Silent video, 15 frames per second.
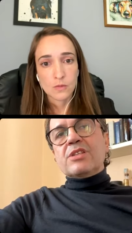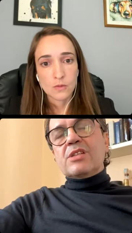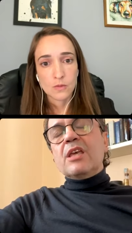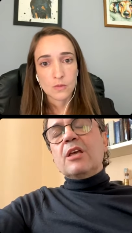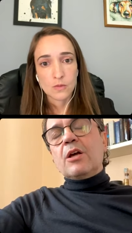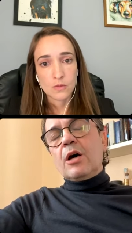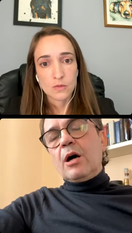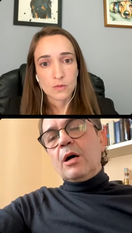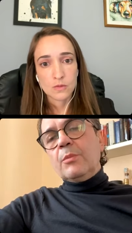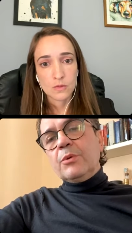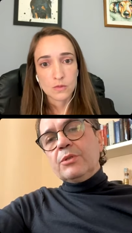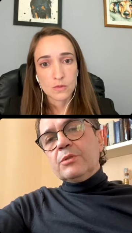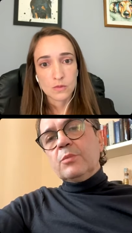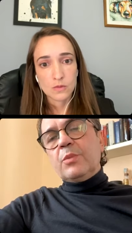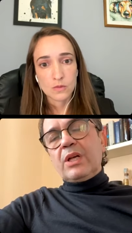Speaker 1: say
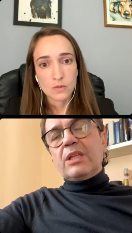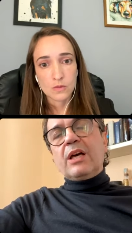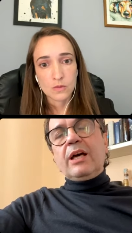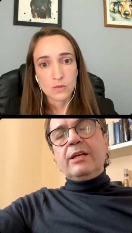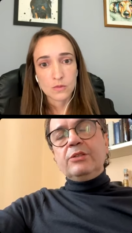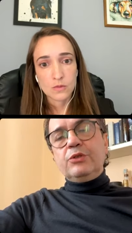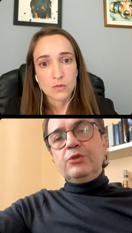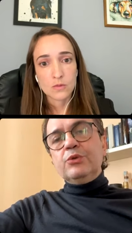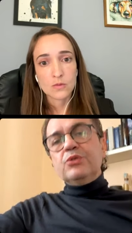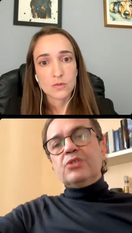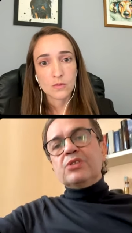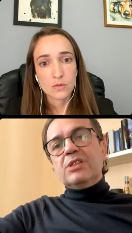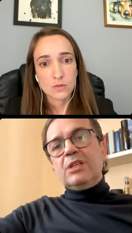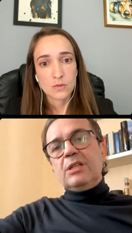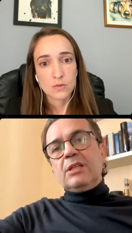common, but I do
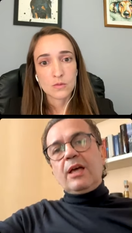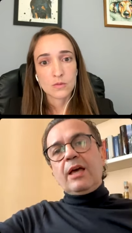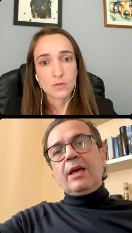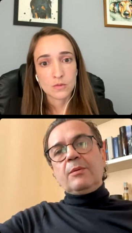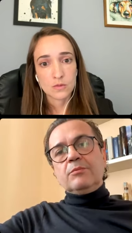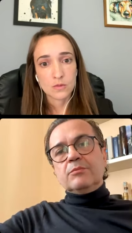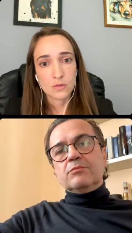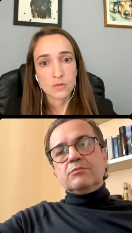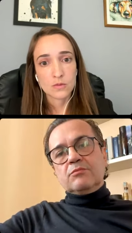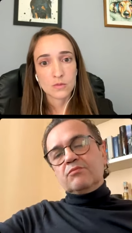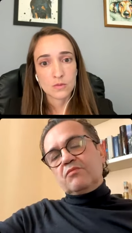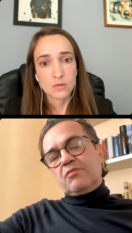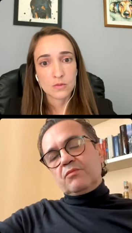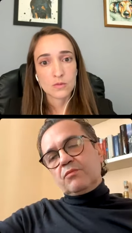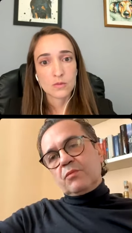see them
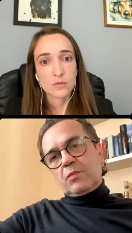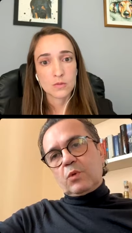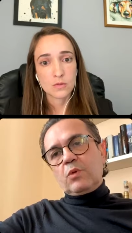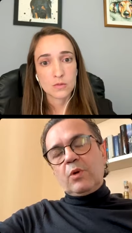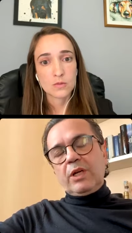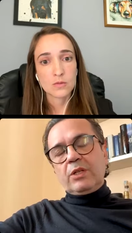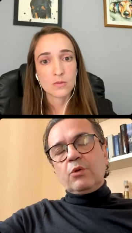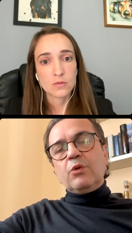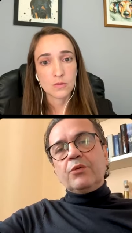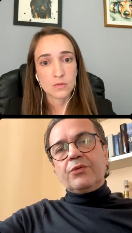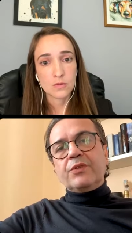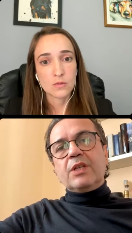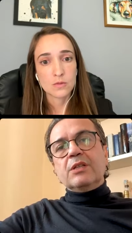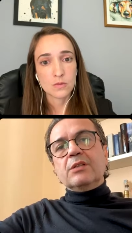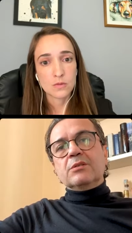quite
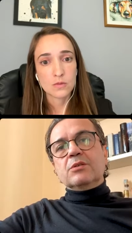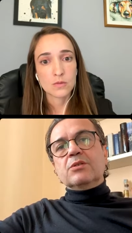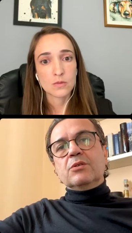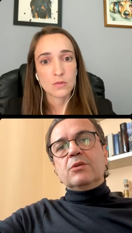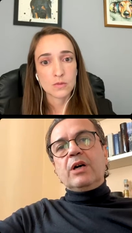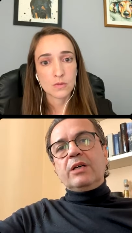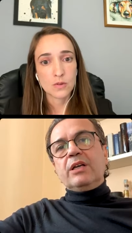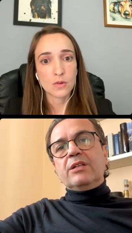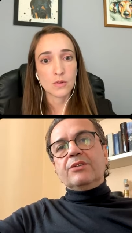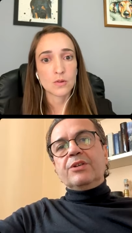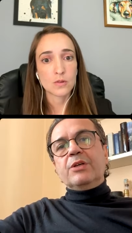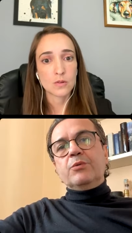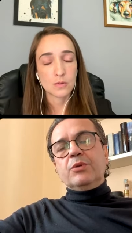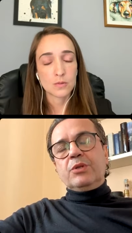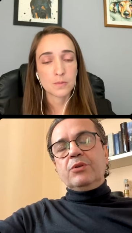often. So I
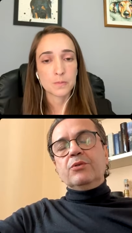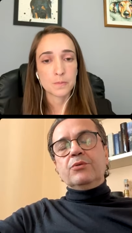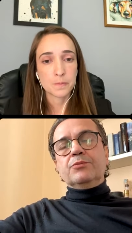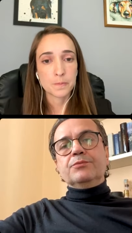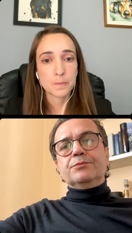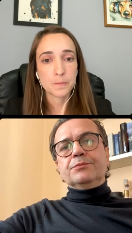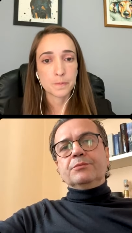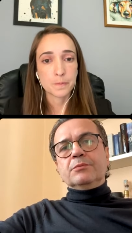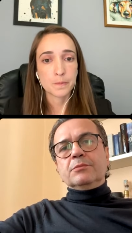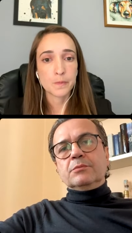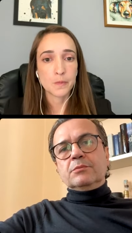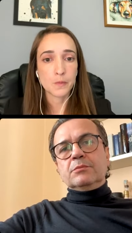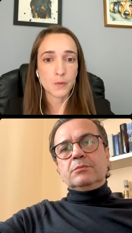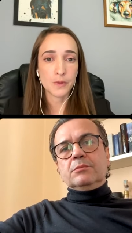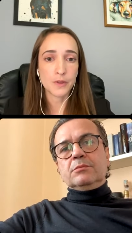agree with you.
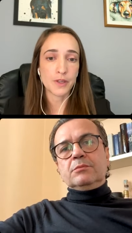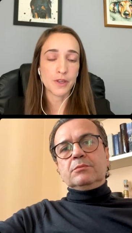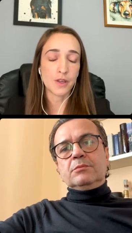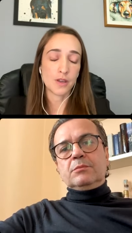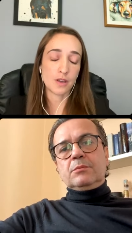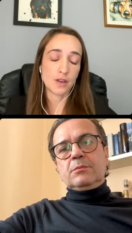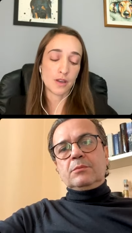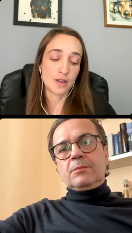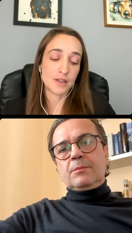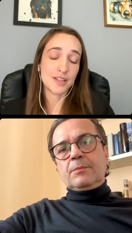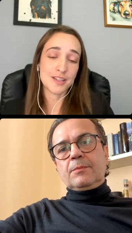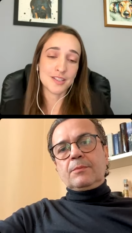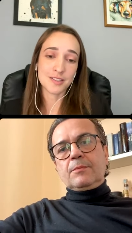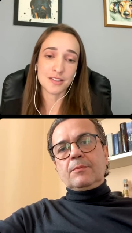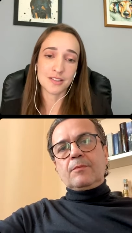
Speaker 2: Okay. Uh,
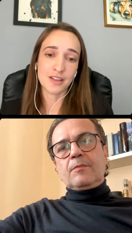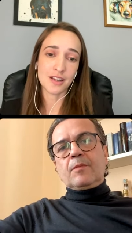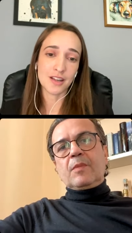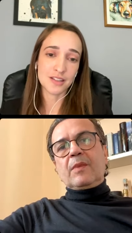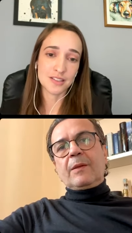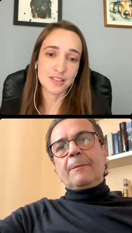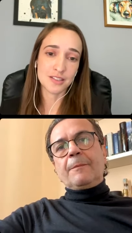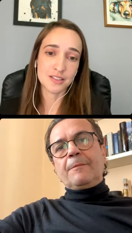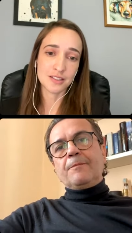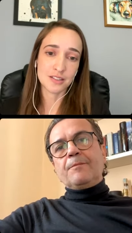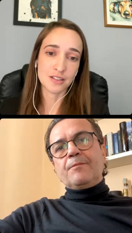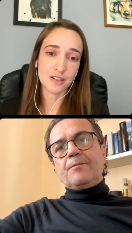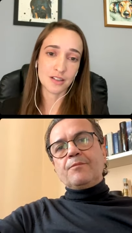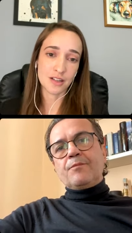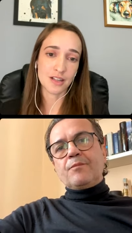yesterday I did
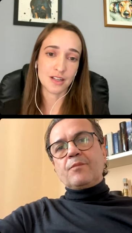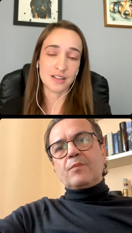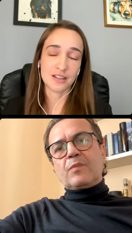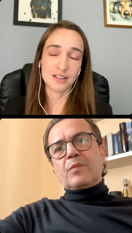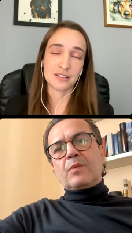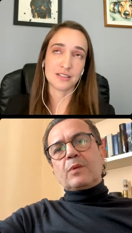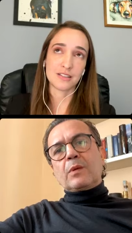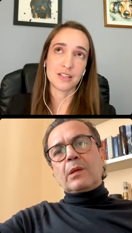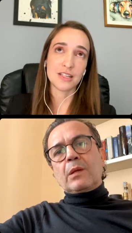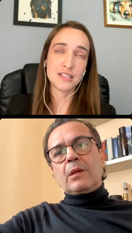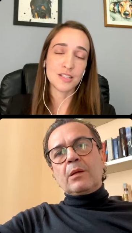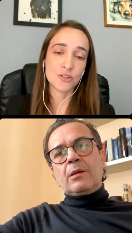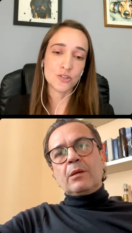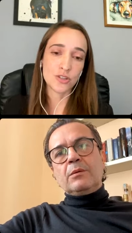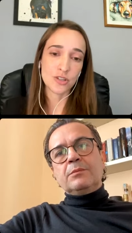uh, um,
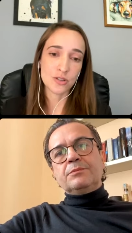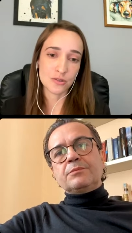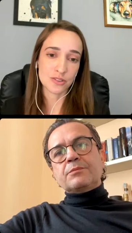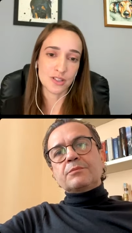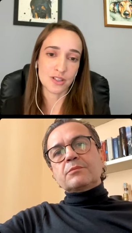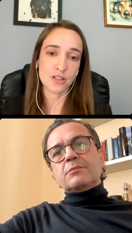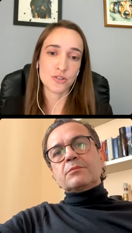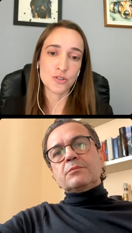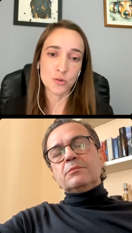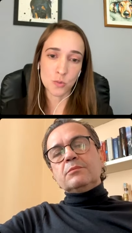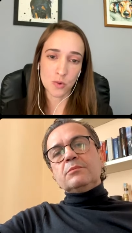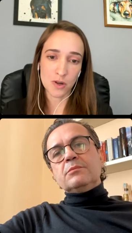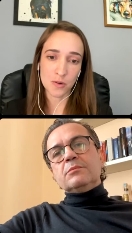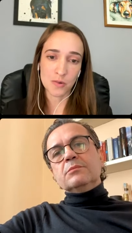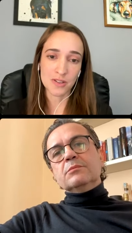ECG on a uh,
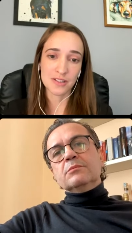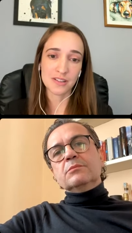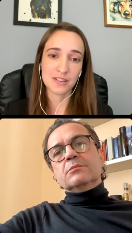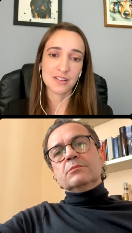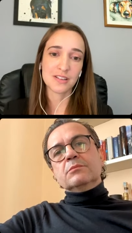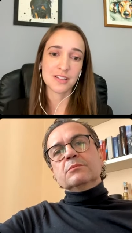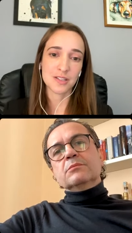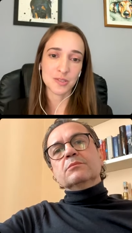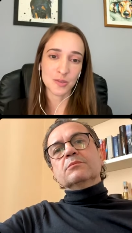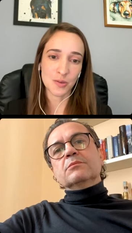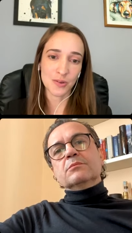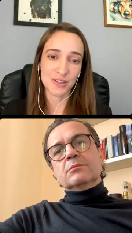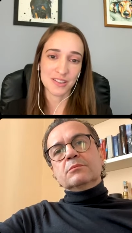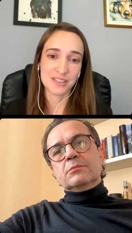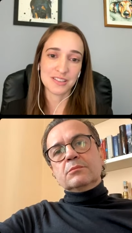chihuahua and I
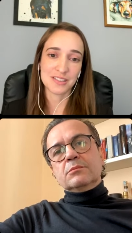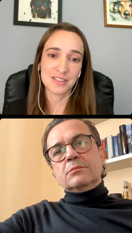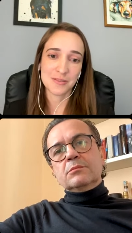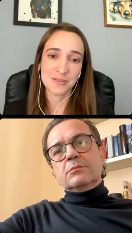saw
Speaker 1: it.